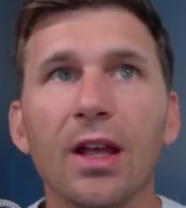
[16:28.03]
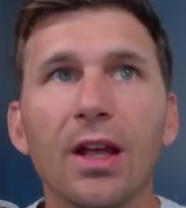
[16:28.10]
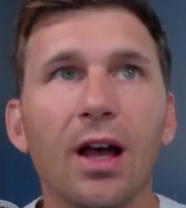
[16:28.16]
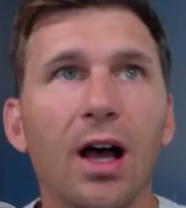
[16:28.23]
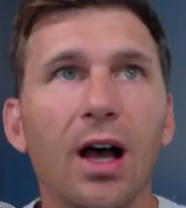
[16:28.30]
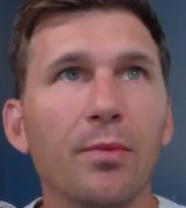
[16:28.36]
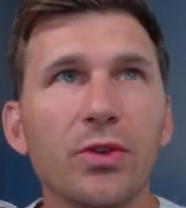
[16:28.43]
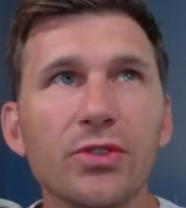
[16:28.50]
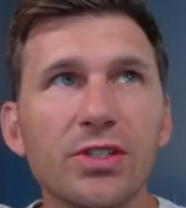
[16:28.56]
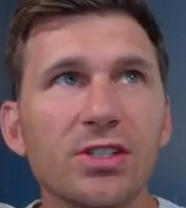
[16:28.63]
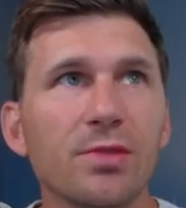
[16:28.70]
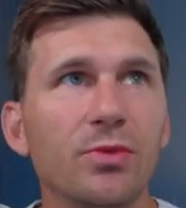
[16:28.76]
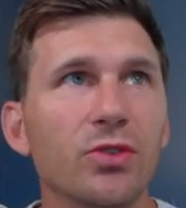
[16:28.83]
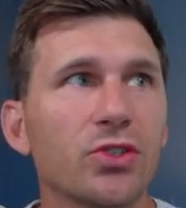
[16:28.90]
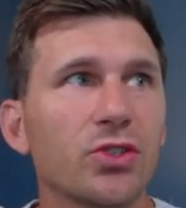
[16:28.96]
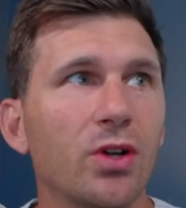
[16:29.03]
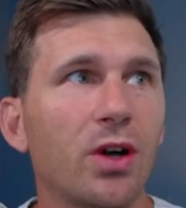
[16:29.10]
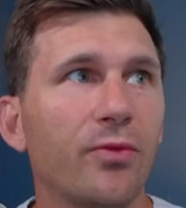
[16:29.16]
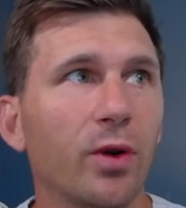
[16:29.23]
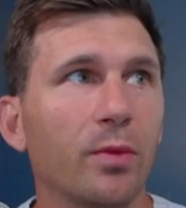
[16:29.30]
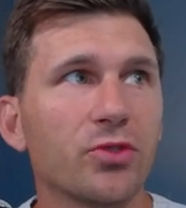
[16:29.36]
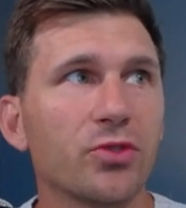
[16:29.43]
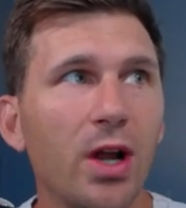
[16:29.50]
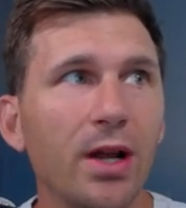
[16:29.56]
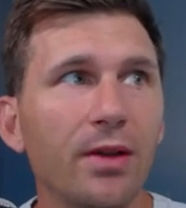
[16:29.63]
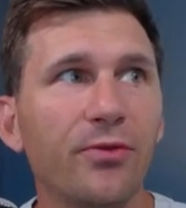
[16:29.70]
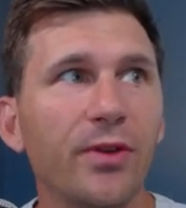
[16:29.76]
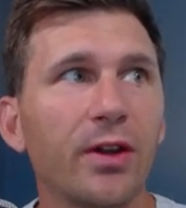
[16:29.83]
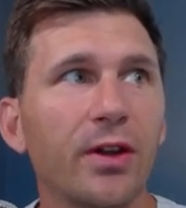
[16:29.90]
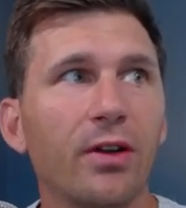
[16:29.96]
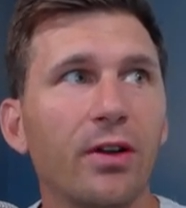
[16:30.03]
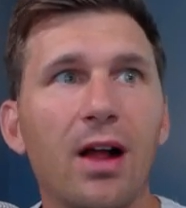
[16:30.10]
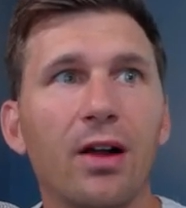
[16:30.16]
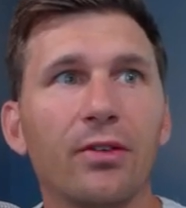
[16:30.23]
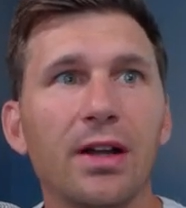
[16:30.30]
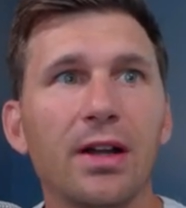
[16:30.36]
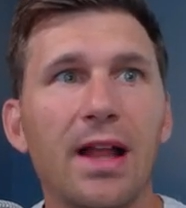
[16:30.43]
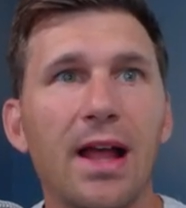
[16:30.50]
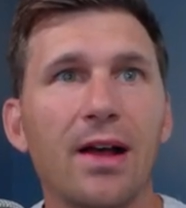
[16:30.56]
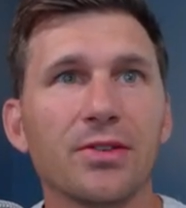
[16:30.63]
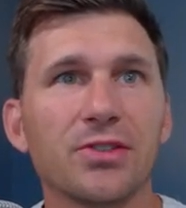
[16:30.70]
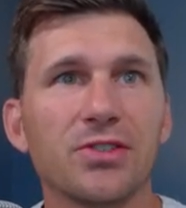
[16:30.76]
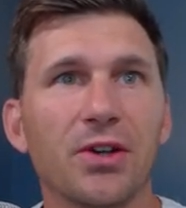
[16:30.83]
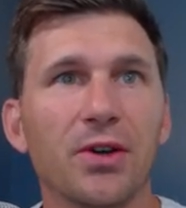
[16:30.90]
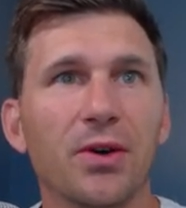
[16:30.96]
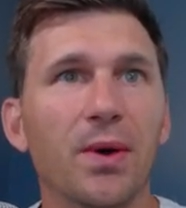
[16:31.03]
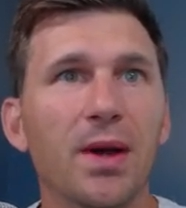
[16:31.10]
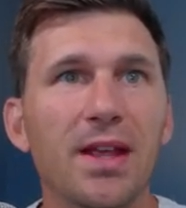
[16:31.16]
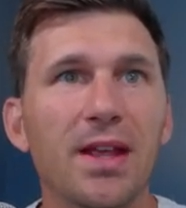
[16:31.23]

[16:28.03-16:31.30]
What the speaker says: I'm using some new software. I'm trying to figure it out right now. So